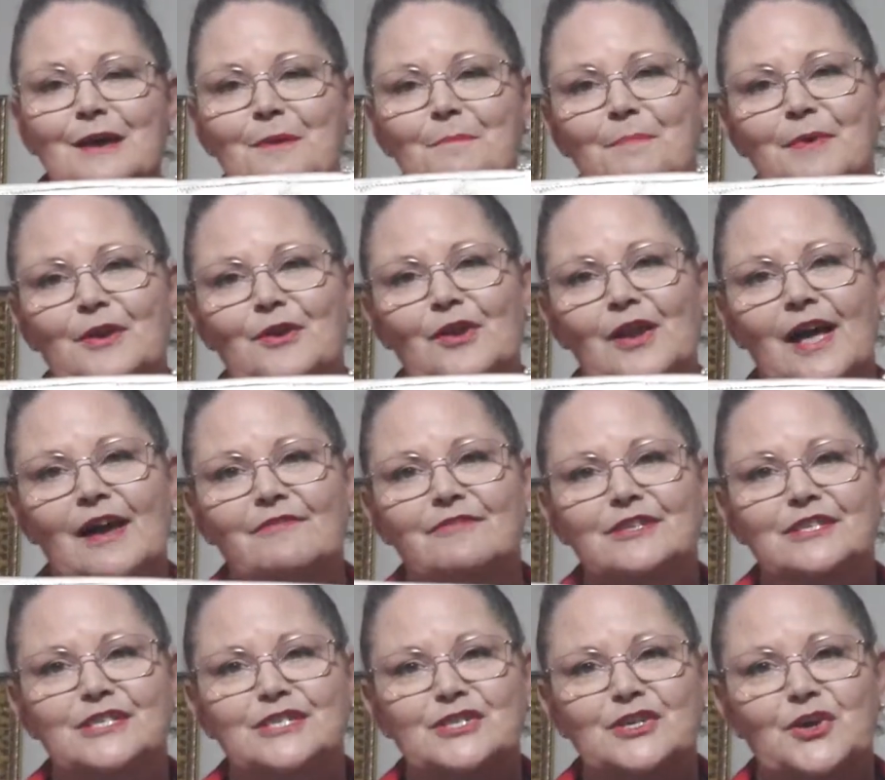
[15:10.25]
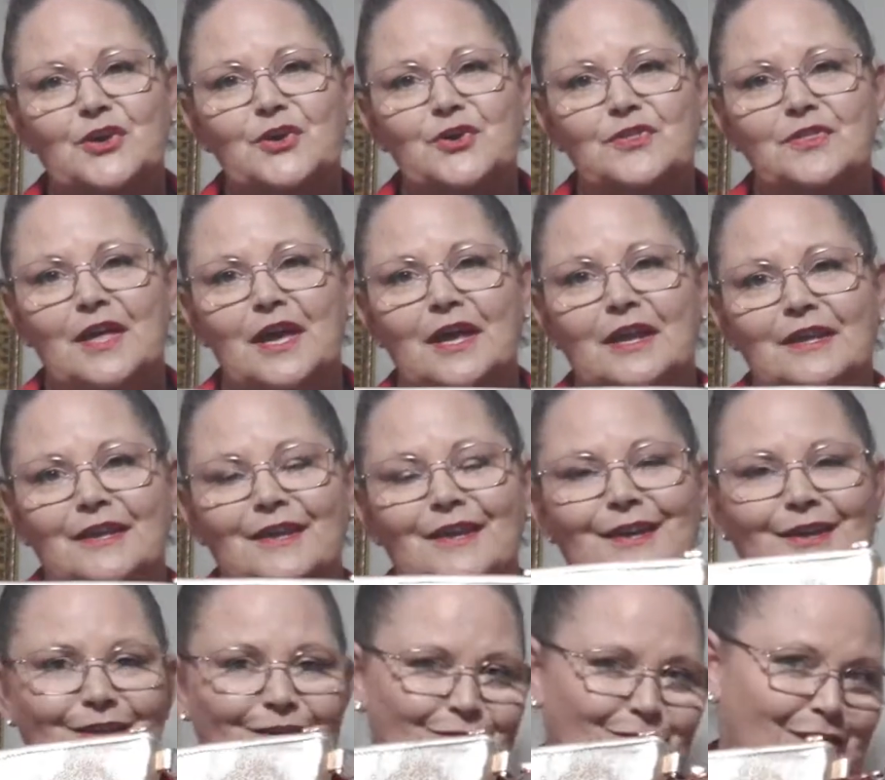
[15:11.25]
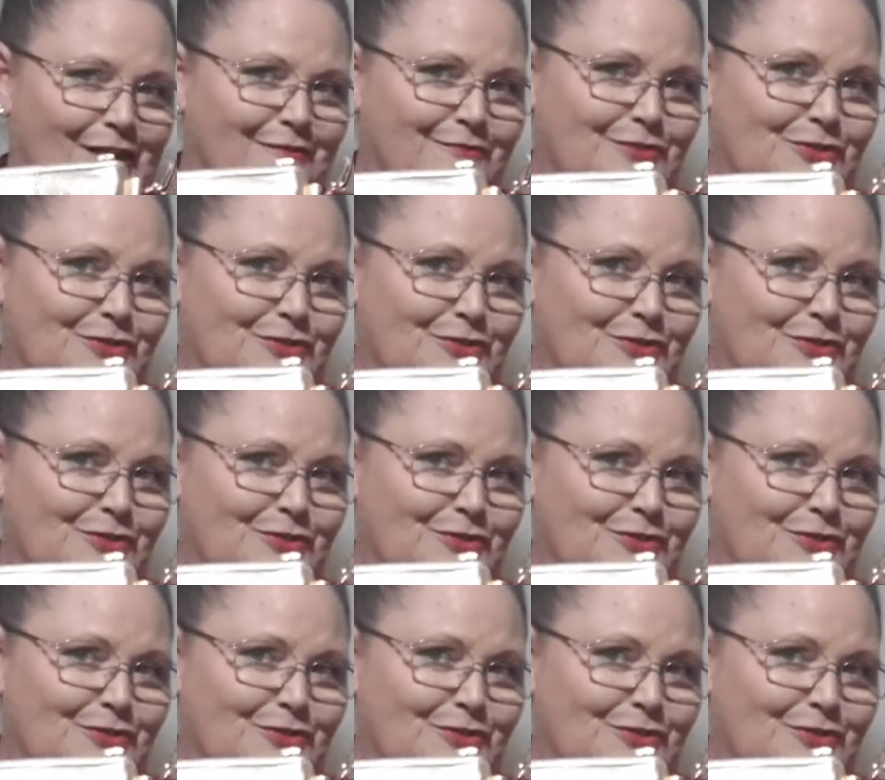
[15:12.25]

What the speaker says: but I'll have it so that you'll have